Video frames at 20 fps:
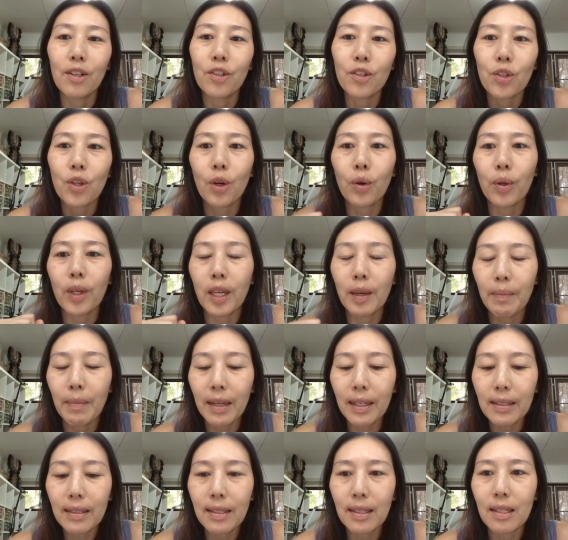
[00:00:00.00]
So,
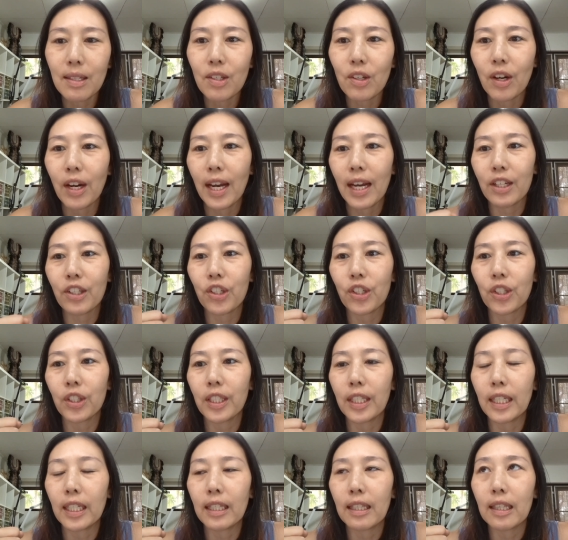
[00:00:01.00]
humectants are
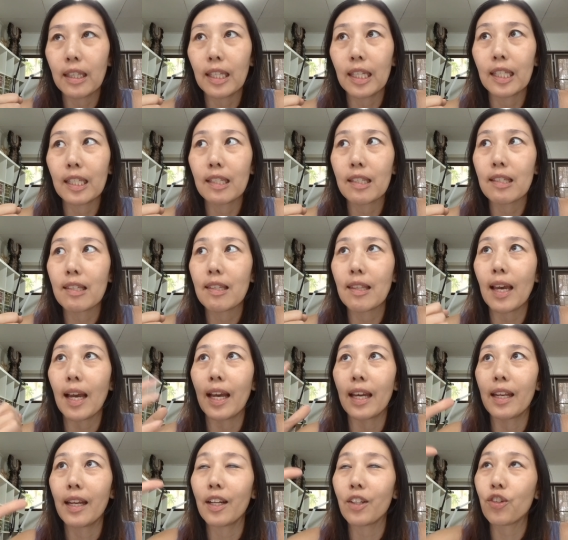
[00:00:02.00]
actually things
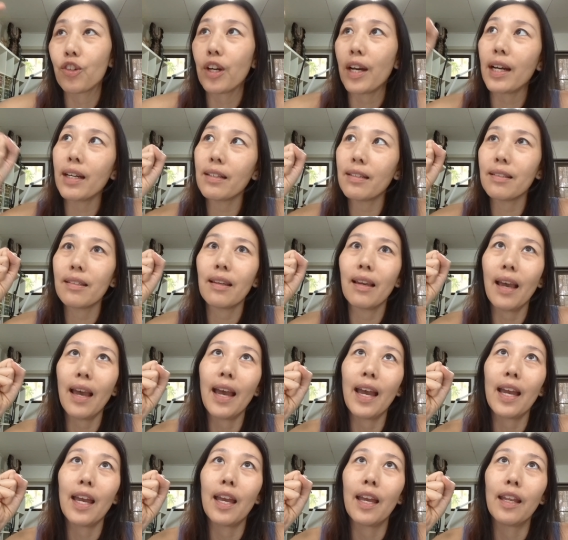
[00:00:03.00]
that attract
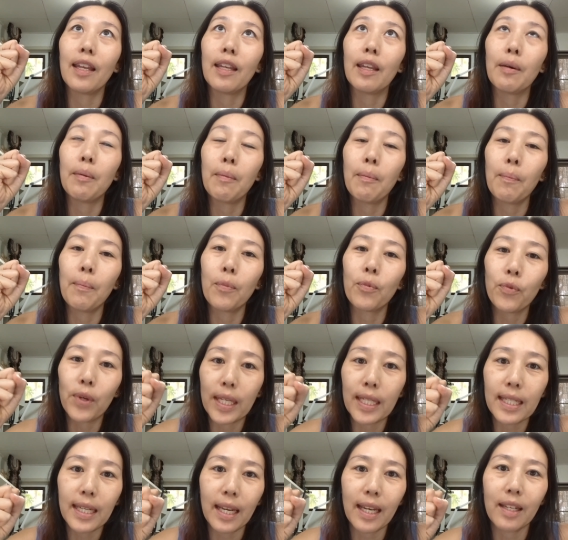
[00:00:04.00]
and
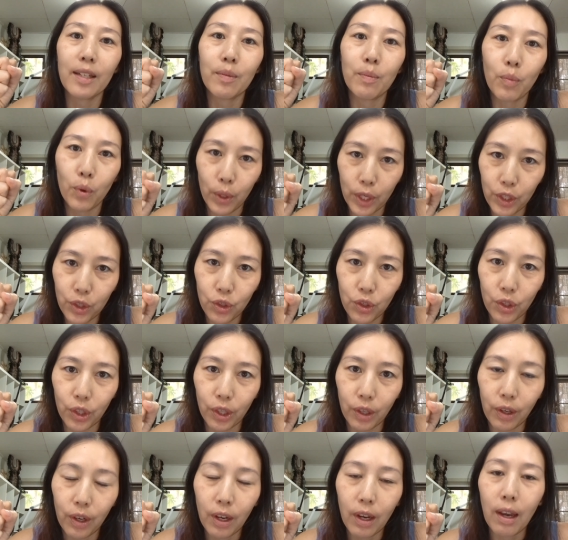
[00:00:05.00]
retain
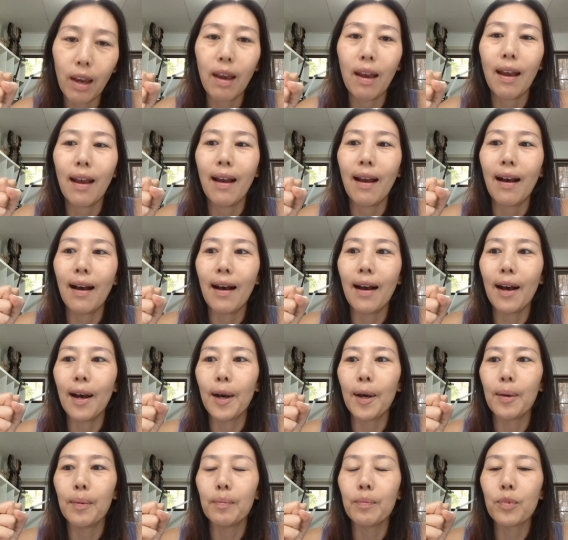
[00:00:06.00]
moisture.
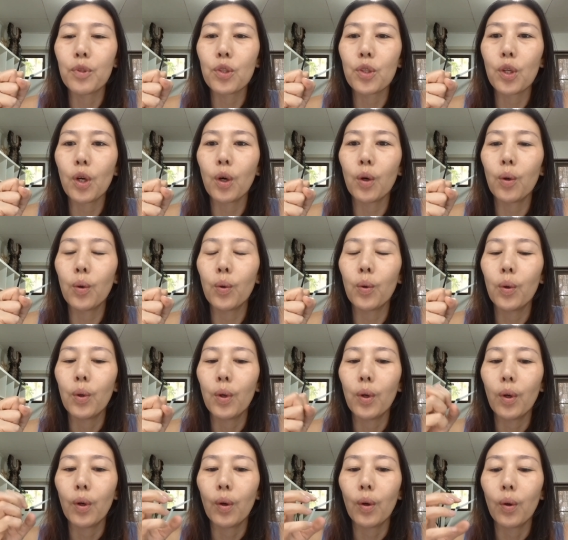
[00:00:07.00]
Um, so,
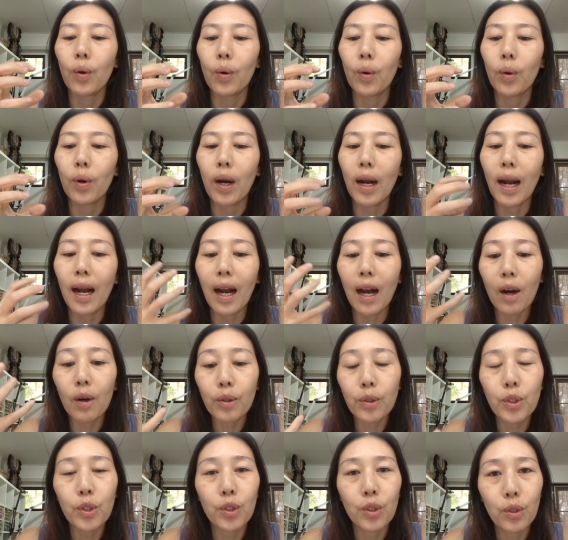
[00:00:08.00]

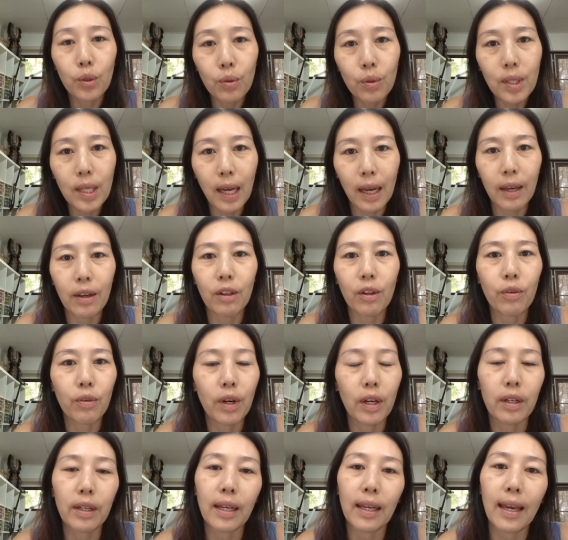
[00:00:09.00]
how to use
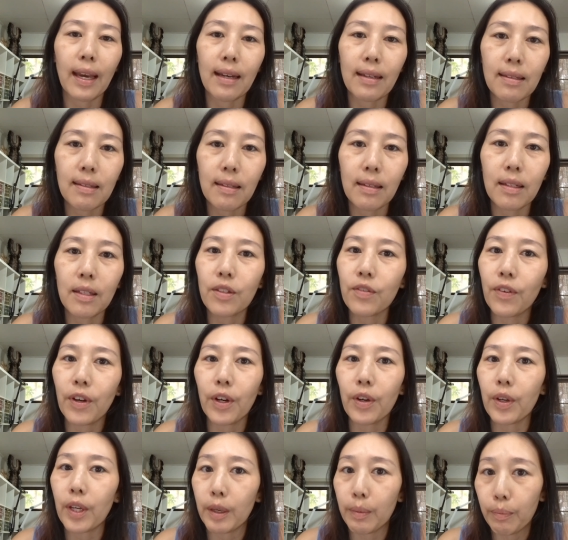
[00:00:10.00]
hyaluronic acid is
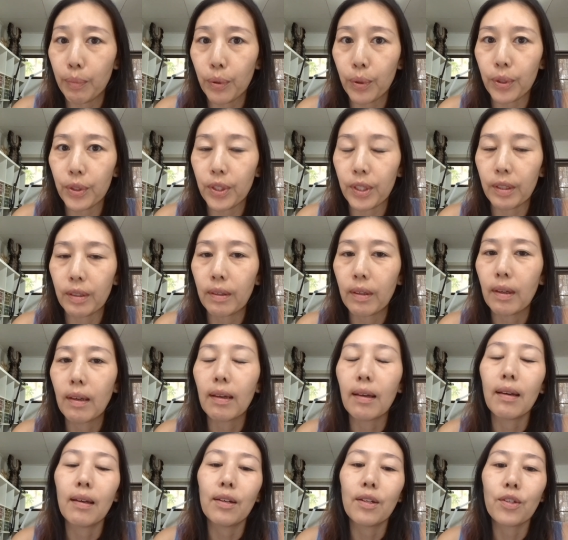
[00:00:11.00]
very important.
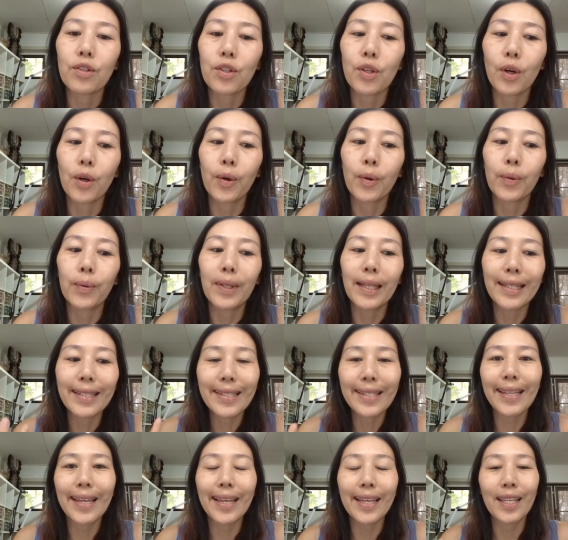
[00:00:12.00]
So,
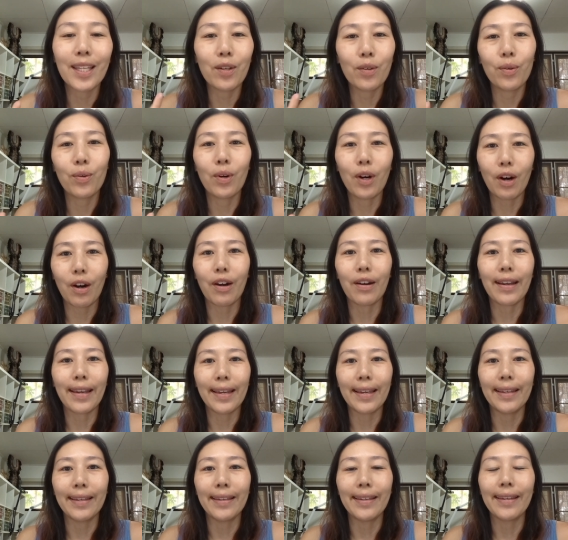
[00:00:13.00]
let's say you are
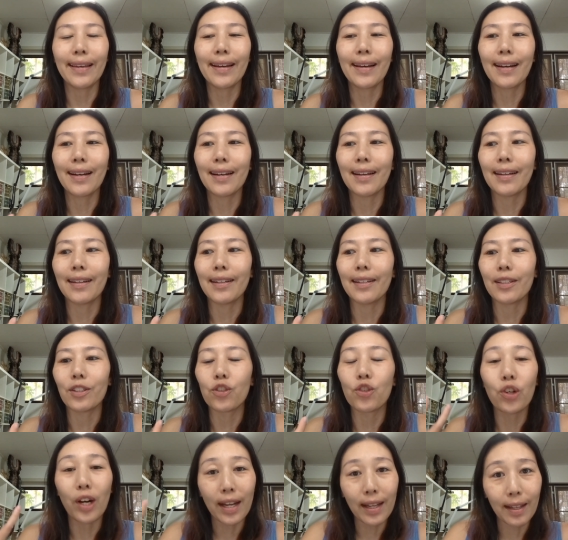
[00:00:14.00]
in a
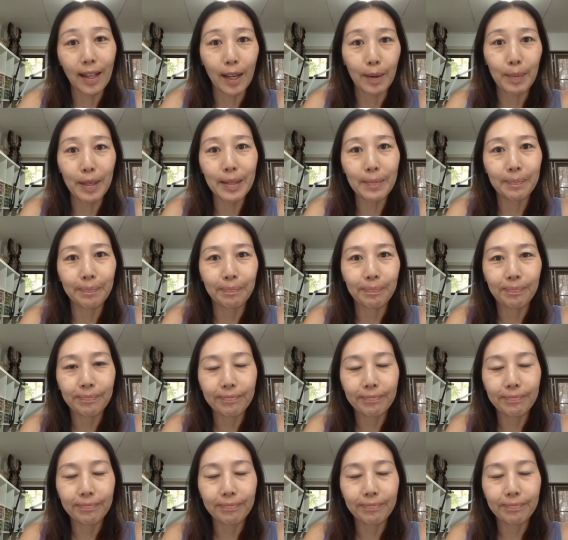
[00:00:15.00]
dry climate